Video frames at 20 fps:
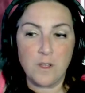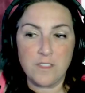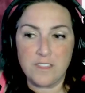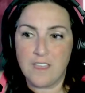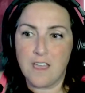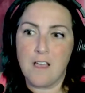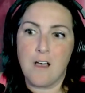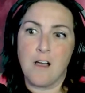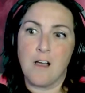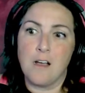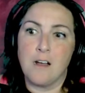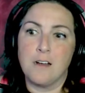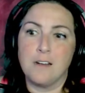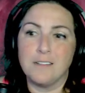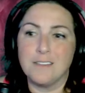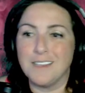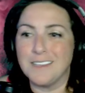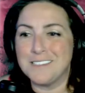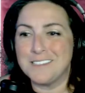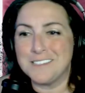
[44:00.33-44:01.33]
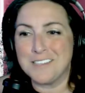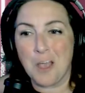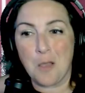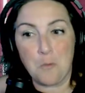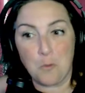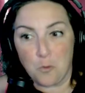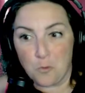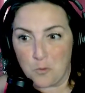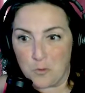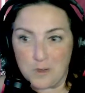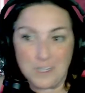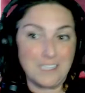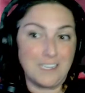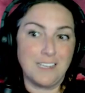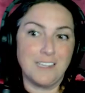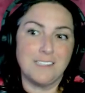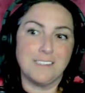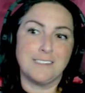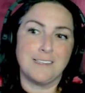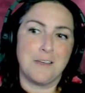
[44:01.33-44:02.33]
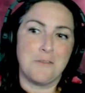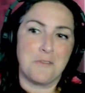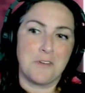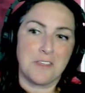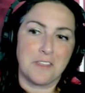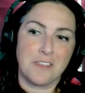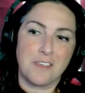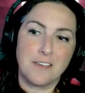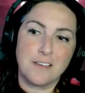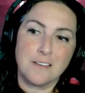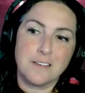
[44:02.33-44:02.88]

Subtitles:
they are. Like, stop reading into everything.